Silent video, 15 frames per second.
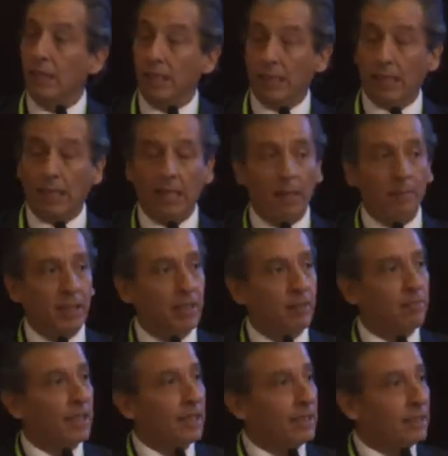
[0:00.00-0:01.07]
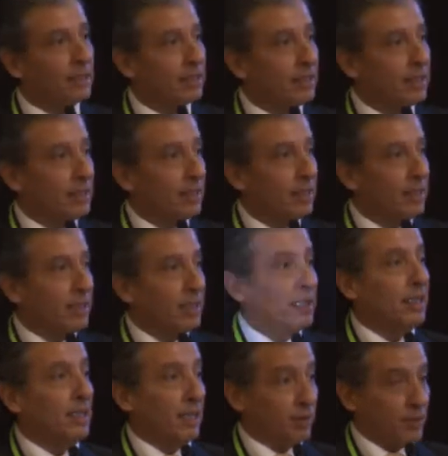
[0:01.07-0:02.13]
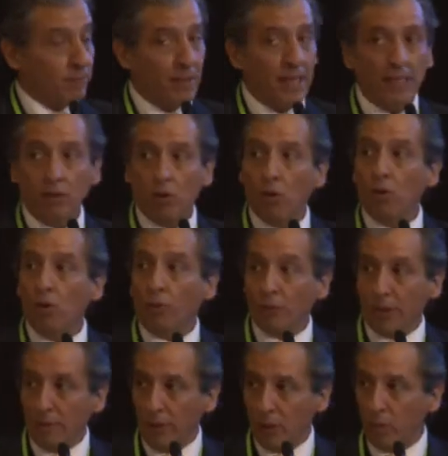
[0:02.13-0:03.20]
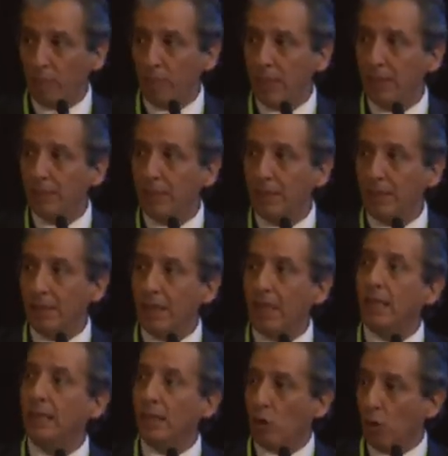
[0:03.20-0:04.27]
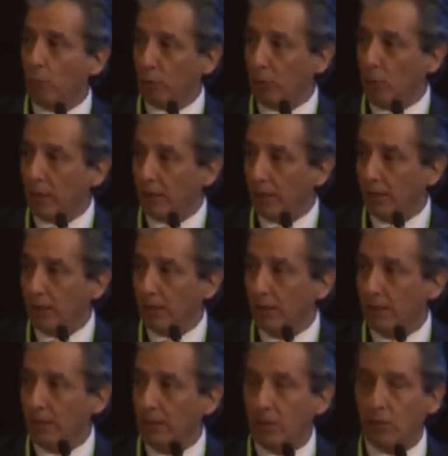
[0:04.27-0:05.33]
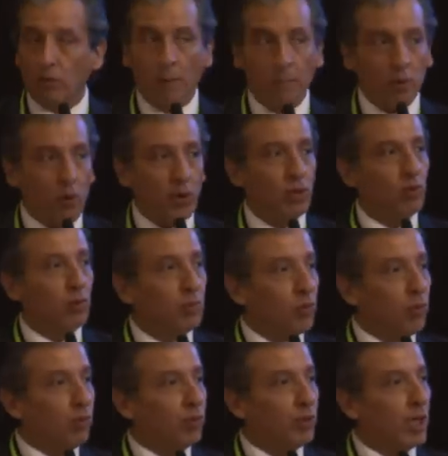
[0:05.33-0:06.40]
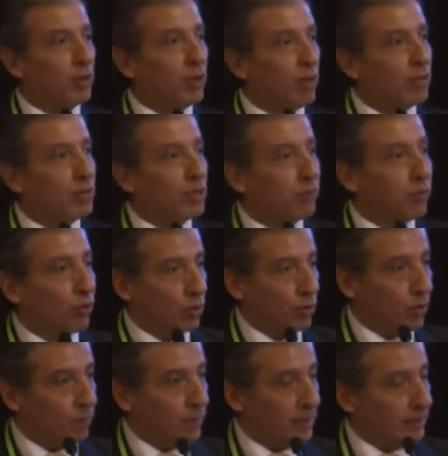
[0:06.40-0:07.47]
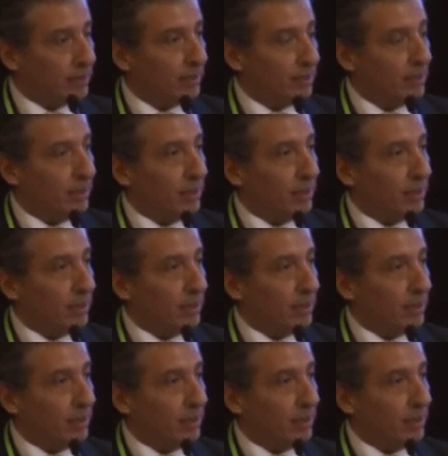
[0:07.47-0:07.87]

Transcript: the climate debate, the debate of development, and the COP20. So I'm going to move around these 4 topics.